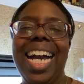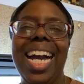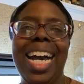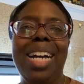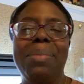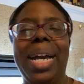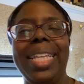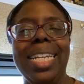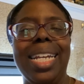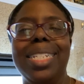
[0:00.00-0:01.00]
um, I
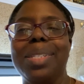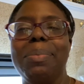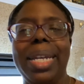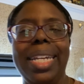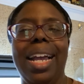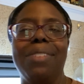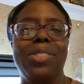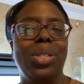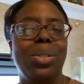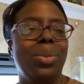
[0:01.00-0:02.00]
think I just might have
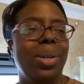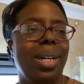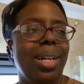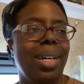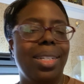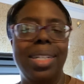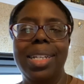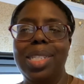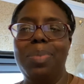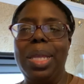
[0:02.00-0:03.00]
to uh,
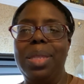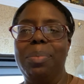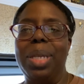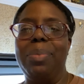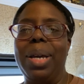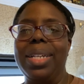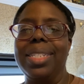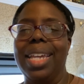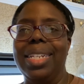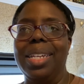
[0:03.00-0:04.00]
spend the big bucks
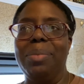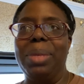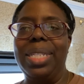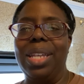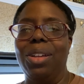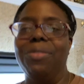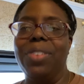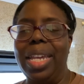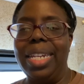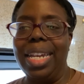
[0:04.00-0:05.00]
and get myself
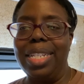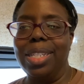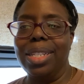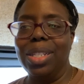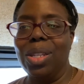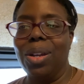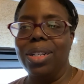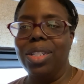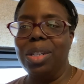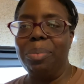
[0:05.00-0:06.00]
a nice
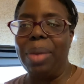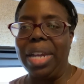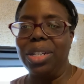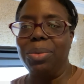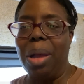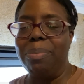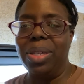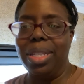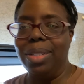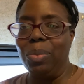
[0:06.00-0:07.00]
large backdrop
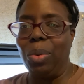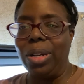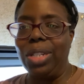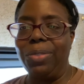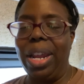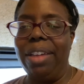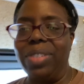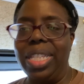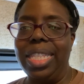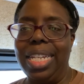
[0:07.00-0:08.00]
that works for
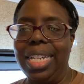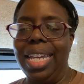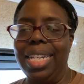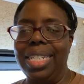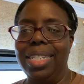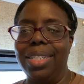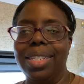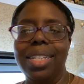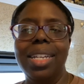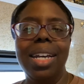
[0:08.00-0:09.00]
everything and is
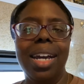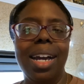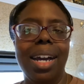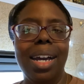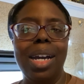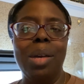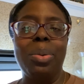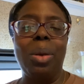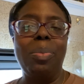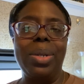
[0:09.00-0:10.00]
uh,
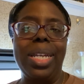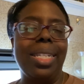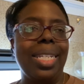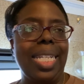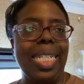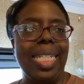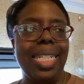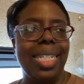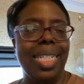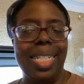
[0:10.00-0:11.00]
appropriately
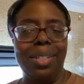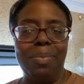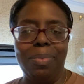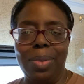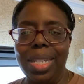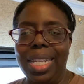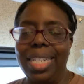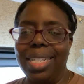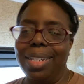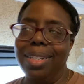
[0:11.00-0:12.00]

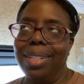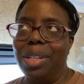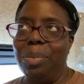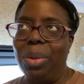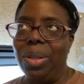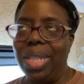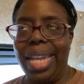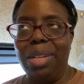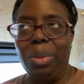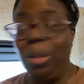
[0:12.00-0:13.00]
lit, litable,
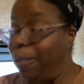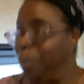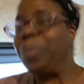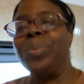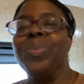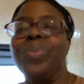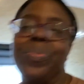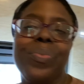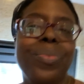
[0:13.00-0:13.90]
lightable.